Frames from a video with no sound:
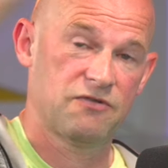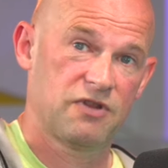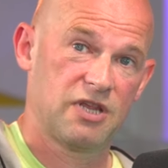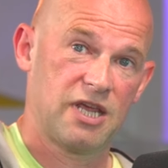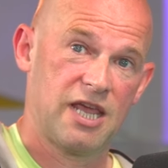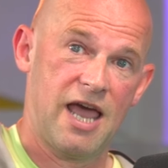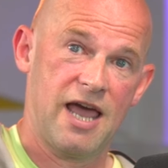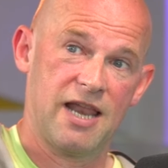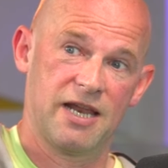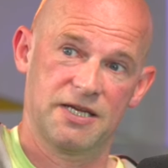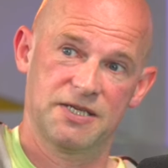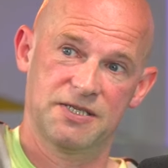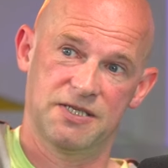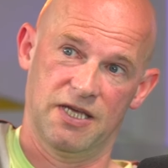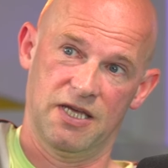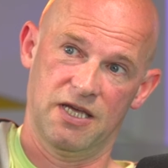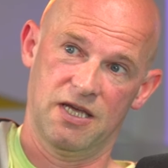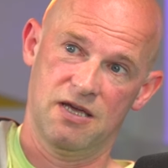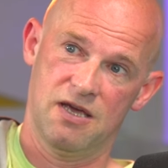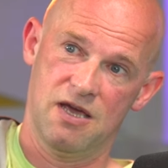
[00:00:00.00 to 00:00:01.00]
of the
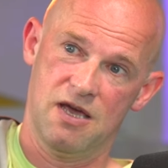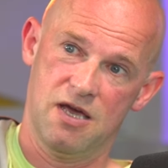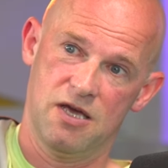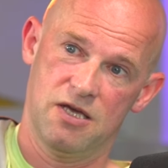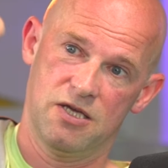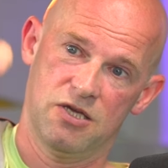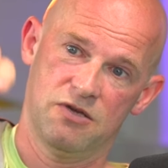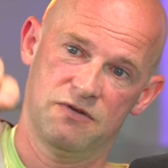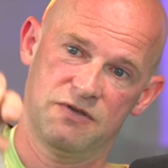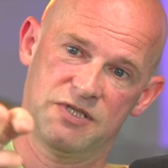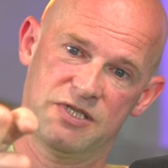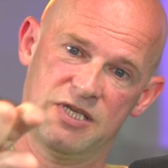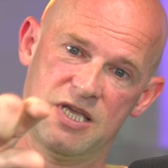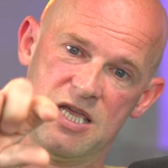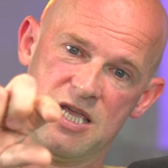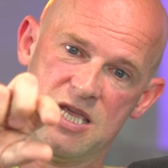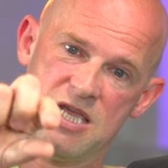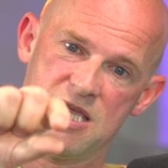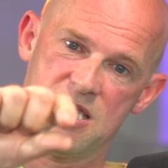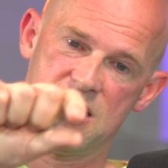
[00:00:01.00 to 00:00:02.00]
galaxy, you
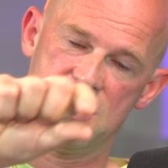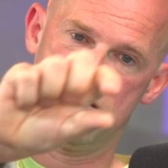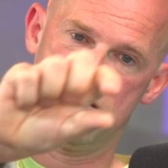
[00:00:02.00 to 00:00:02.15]
see